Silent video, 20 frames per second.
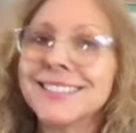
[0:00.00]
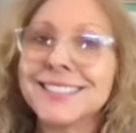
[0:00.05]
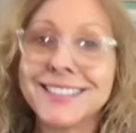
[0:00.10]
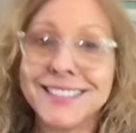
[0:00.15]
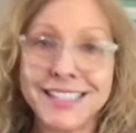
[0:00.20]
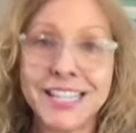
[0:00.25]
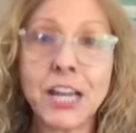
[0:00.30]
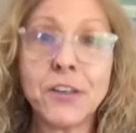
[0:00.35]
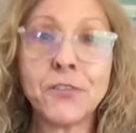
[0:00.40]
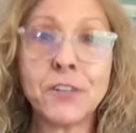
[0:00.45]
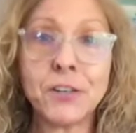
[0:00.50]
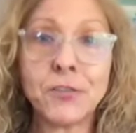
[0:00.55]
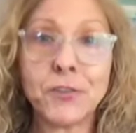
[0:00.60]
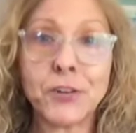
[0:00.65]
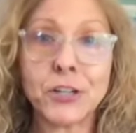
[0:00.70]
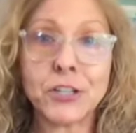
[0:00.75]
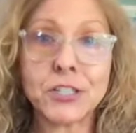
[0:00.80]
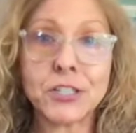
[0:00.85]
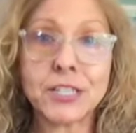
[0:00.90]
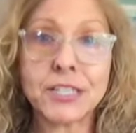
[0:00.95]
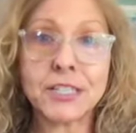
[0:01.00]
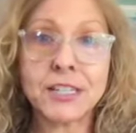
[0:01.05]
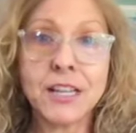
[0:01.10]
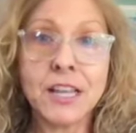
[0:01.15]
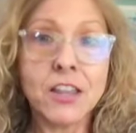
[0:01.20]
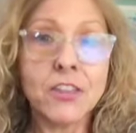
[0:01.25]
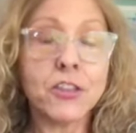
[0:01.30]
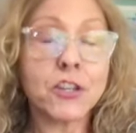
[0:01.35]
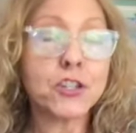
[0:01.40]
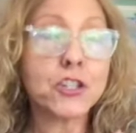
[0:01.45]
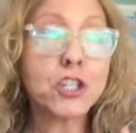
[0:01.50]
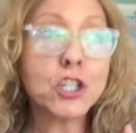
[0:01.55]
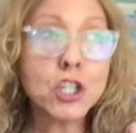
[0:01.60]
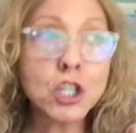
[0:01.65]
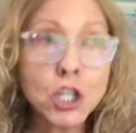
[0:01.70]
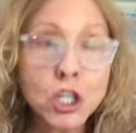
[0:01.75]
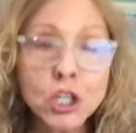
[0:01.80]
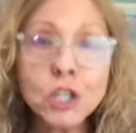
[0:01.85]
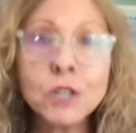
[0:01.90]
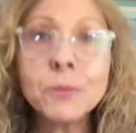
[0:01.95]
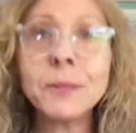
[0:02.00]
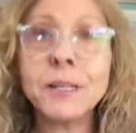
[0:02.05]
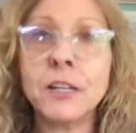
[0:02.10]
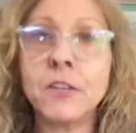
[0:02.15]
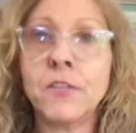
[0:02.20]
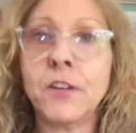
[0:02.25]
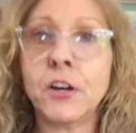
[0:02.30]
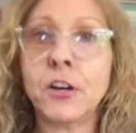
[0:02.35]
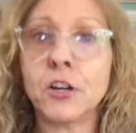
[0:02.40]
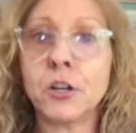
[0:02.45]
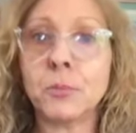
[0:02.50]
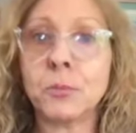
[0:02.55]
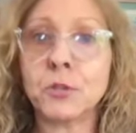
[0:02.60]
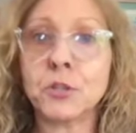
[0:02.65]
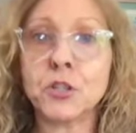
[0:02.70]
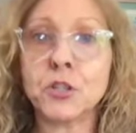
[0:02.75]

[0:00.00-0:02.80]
safety first. There's too many variables.